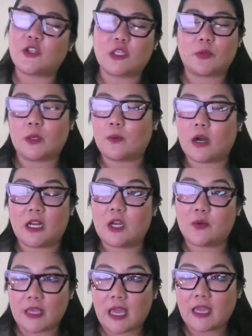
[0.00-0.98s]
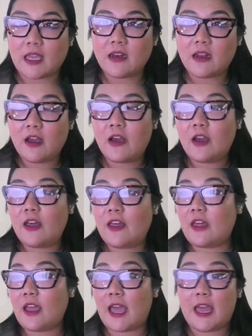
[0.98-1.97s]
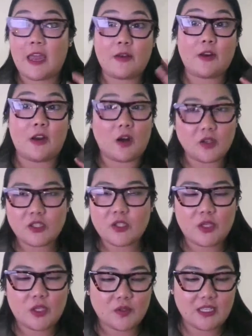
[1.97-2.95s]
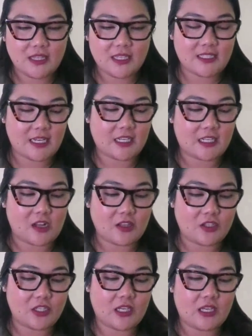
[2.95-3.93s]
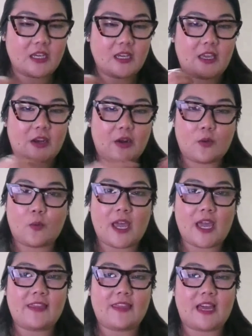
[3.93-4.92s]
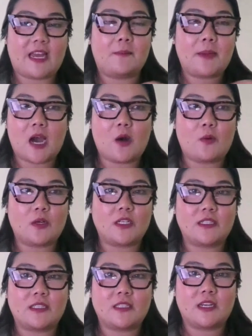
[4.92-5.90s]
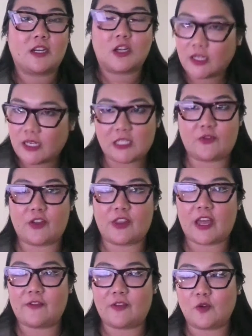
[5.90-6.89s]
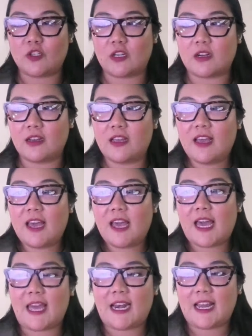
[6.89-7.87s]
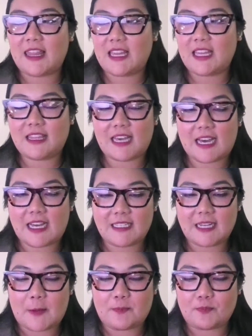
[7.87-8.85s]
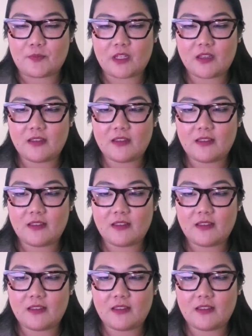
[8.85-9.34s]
of future we want to create. And also using this technology in a way that empowers goodness for that future. And I think that um,